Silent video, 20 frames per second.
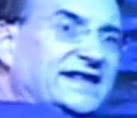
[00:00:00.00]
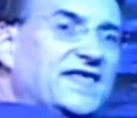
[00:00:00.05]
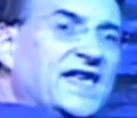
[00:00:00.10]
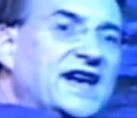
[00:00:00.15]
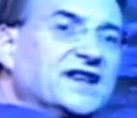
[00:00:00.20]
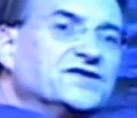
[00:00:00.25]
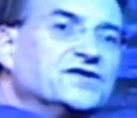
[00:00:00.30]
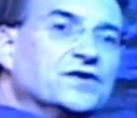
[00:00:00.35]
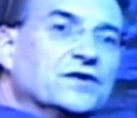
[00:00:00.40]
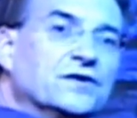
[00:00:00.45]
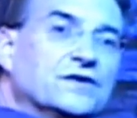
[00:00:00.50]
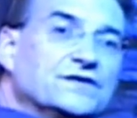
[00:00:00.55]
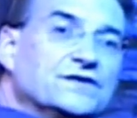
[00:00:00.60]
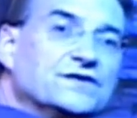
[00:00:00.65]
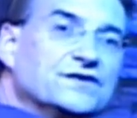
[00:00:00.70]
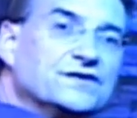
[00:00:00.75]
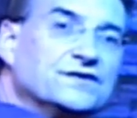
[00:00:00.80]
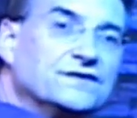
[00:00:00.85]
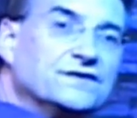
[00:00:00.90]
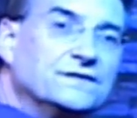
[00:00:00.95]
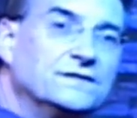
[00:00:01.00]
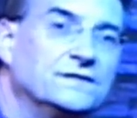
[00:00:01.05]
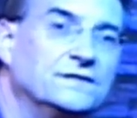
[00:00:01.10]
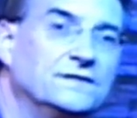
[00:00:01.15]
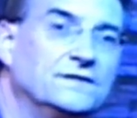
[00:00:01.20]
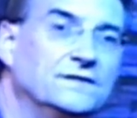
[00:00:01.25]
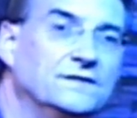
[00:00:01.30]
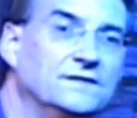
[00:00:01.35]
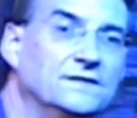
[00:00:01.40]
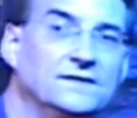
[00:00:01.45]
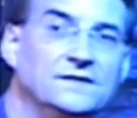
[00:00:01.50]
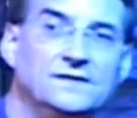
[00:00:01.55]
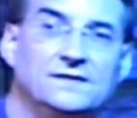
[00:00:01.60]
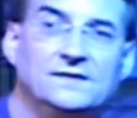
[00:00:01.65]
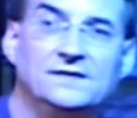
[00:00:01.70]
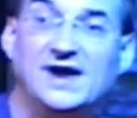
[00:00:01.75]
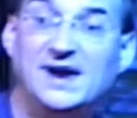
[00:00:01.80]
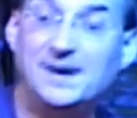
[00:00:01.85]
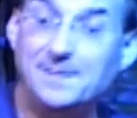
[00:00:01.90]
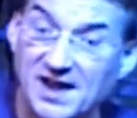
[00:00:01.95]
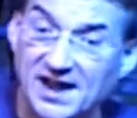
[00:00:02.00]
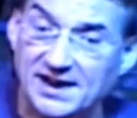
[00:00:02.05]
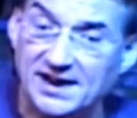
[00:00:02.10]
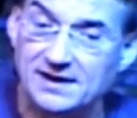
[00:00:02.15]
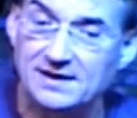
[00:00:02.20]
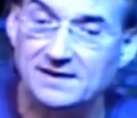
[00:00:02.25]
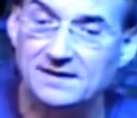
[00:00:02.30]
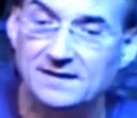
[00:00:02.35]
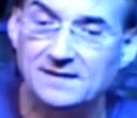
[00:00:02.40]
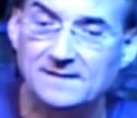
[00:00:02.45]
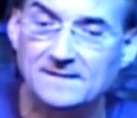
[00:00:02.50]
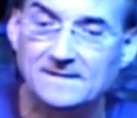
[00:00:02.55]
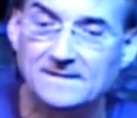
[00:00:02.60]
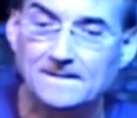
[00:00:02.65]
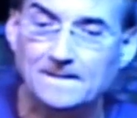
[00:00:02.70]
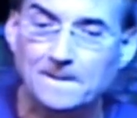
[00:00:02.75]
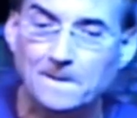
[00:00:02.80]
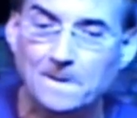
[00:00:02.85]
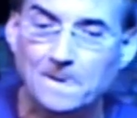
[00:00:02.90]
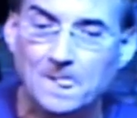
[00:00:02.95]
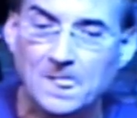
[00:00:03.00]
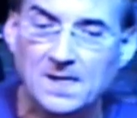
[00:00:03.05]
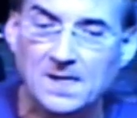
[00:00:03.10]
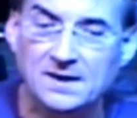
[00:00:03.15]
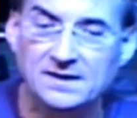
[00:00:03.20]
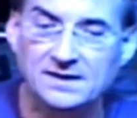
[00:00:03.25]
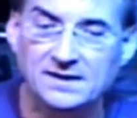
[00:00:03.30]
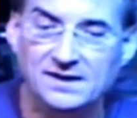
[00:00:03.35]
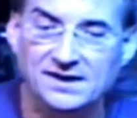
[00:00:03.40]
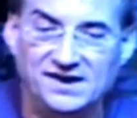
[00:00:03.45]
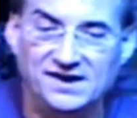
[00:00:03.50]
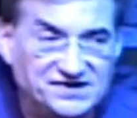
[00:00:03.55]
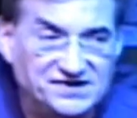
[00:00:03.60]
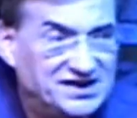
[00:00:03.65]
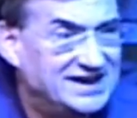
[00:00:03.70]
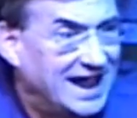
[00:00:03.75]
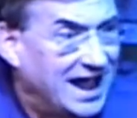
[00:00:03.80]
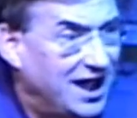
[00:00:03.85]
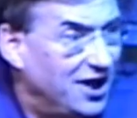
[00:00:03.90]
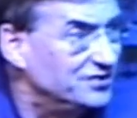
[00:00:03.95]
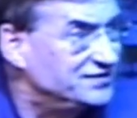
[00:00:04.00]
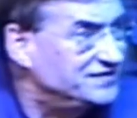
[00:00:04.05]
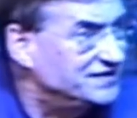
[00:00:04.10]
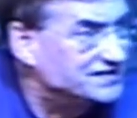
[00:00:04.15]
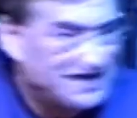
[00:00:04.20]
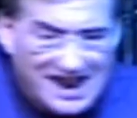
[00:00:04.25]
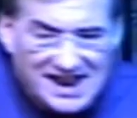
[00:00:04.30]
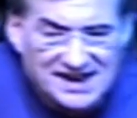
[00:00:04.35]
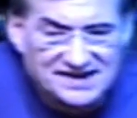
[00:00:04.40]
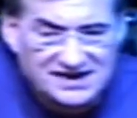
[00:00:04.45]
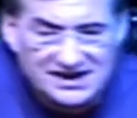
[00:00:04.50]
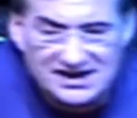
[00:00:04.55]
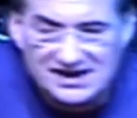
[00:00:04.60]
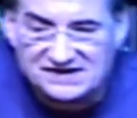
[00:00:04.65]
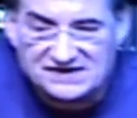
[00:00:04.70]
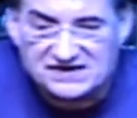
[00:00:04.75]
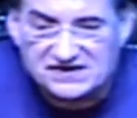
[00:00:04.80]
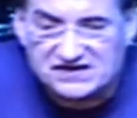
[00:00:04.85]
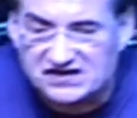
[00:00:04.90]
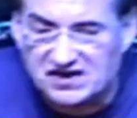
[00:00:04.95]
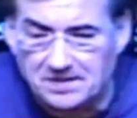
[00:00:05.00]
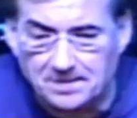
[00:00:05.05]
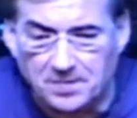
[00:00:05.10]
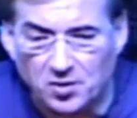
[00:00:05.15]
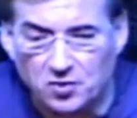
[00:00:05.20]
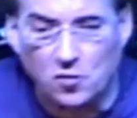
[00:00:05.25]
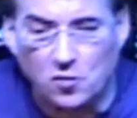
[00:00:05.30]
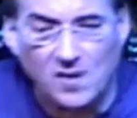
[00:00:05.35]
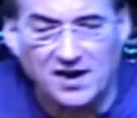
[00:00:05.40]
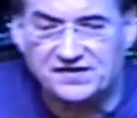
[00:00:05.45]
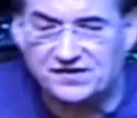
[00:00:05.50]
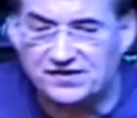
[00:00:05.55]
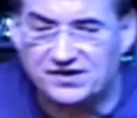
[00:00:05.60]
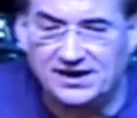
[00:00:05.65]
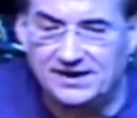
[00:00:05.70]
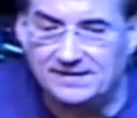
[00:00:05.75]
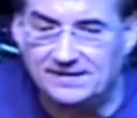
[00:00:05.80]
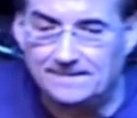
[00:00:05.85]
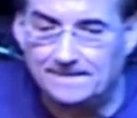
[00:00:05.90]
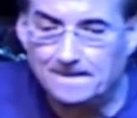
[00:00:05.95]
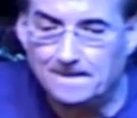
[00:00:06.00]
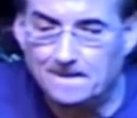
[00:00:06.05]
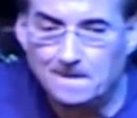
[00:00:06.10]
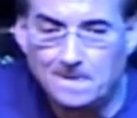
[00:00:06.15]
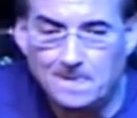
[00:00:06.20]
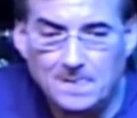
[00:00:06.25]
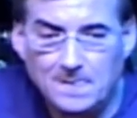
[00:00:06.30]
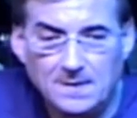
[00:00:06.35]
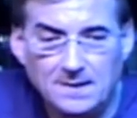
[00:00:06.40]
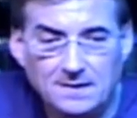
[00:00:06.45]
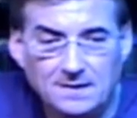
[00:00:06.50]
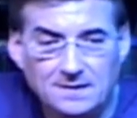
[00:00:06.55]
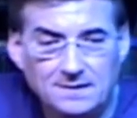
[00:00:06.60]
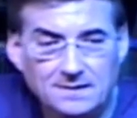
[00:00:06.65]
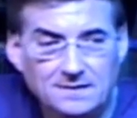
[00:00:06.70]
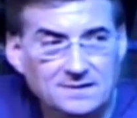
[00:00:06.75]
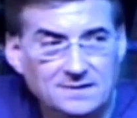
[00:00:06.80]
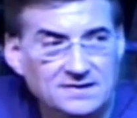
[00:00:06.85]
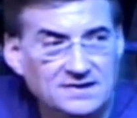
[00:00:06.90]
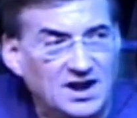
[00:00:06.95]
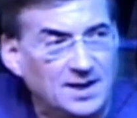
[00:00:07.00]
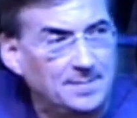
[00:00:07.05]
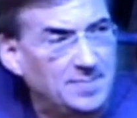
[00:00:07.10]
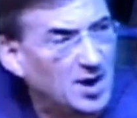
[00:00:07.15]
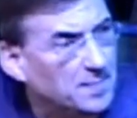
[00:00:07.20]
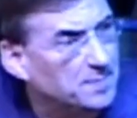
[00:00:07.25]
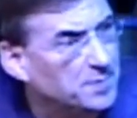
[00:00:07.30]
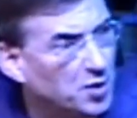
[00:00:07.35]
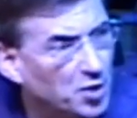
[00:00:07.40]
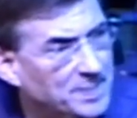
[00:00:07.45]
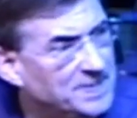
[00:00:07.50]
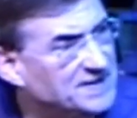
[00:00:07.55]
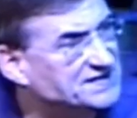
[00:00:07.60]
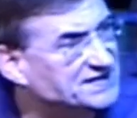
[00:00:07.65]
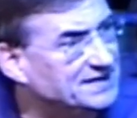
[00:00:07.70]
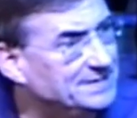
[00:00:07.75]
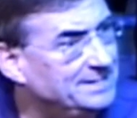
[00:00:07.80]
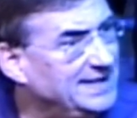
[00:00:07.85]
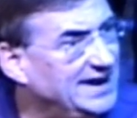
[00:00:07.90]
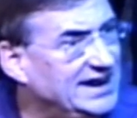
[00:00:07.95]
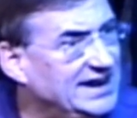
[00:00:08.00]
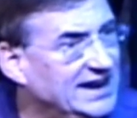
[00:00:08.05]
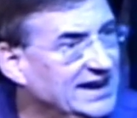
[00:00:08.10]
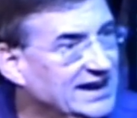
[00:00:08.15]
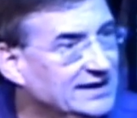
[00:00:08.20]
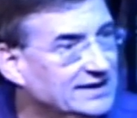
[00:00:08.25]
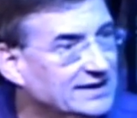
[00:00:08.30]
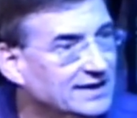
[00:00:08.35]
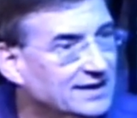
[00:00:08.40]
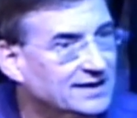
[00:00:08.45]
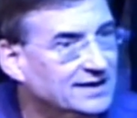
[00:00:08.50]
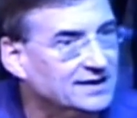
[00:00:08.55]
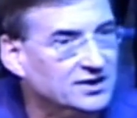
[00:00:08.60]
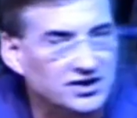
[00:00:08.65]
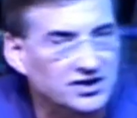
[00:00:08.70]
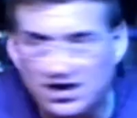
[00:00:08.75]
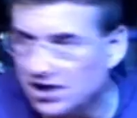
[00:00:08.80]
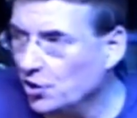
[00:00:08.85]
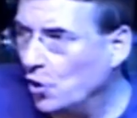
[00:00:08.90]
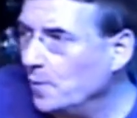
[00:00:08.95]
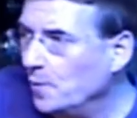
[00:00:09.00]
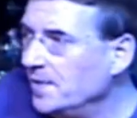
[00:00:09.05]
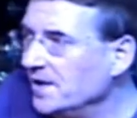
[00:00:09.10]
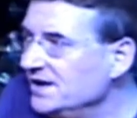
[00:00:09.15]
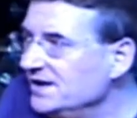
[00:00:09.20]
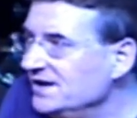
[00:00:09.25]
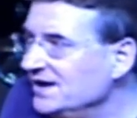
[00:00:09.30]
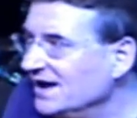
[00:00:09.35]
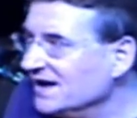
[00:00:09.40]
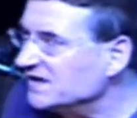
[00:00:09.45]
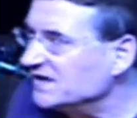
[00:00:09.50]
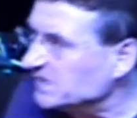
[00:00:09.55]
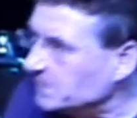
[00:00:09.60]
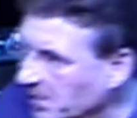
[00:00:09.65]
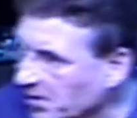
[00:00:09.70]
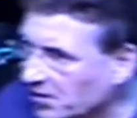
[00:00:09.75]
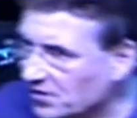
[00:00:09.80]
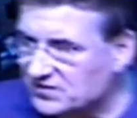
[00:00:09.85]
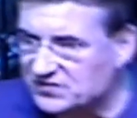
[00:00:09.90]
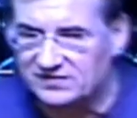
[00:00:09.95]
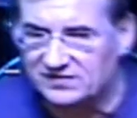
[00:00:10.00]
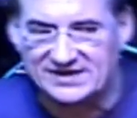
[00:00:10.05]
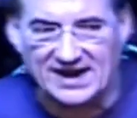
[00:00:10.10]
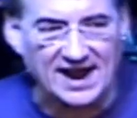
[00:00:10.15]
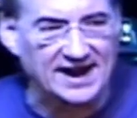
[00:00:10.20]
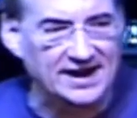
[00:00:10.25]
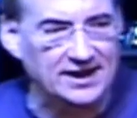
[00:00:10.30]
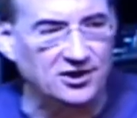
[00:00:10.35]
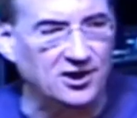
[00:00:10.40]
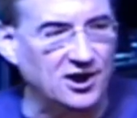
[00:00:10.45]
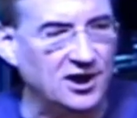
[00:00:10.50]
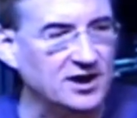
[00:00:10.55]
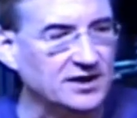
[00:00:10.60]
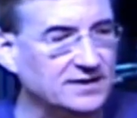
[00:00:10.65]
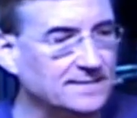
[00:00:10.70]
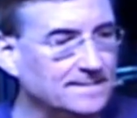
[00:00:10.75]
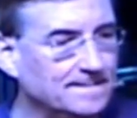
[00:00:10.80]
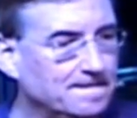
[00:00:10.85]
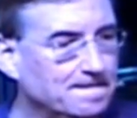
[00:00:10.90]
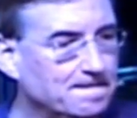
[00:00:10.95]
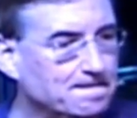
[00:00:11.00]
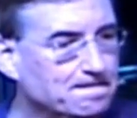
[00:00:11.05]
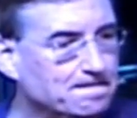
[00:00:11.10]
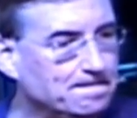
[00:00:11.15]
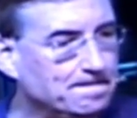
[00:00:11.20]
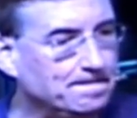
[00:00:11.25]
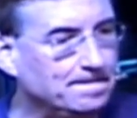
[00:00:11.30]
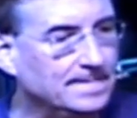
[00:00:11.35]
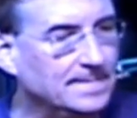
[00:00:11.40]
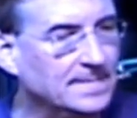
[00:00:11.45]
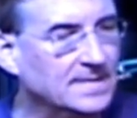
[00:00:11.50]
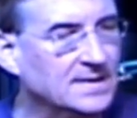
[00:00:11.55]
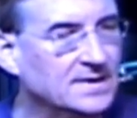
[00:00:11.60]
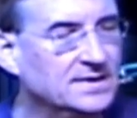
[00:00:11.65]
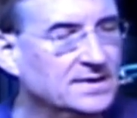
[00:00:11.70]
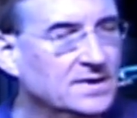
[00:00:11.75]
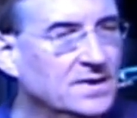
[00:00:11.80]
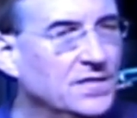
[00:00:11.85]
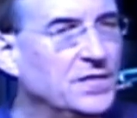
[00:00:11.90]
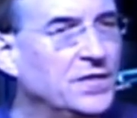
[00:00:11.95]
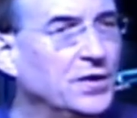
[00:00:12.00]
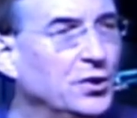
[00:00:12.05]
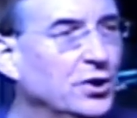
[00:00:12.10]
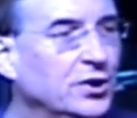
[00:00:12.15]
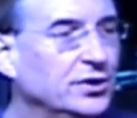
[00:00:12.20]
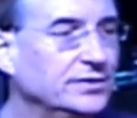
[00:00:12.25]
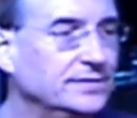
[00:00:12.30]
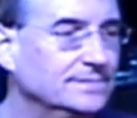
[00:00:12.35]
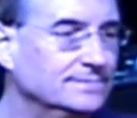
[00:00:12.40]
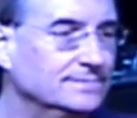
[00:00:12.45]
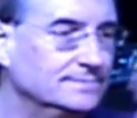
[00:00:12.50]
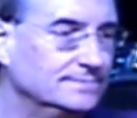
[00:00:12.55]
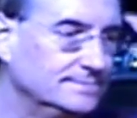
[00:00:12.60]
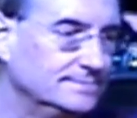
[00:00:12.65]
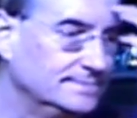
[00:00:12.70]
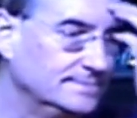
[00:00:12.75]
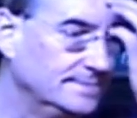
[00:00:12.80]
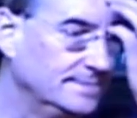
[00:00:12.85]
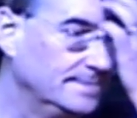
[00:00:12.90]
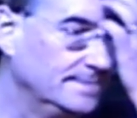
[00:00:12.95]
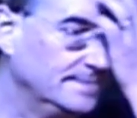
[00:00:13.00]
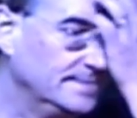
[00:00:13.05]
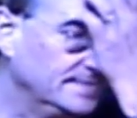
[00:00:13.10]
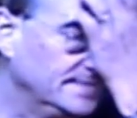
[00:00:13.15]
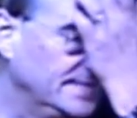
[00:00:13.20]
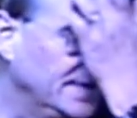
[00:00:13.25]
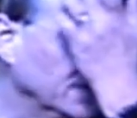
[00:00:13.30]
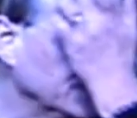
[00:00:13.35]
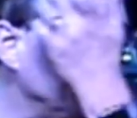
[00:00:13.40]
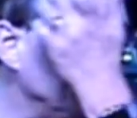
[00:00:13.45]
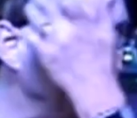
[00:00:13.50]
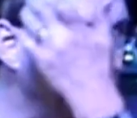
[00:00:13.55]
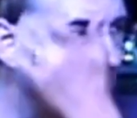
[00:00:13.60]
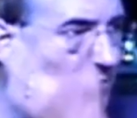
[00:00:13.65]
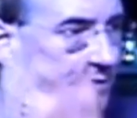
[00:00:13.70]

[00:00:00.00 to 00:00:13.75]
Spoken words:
to that church. Amen? You see how just asking a simple question about purpose and meaning can open a spiritual dialogue. Third, here's the